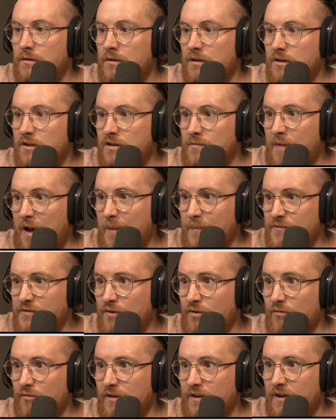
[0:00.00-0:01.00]
The maps
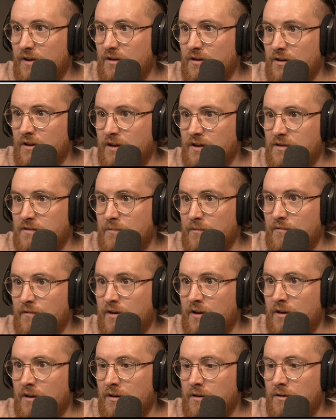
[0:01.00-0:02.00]
look really good in it, to be
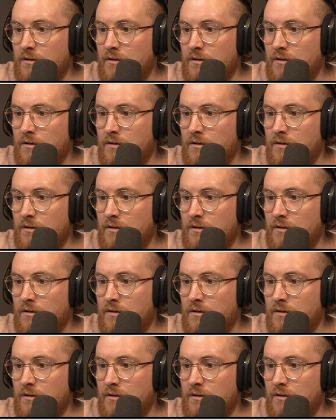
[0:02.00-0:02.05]
fair.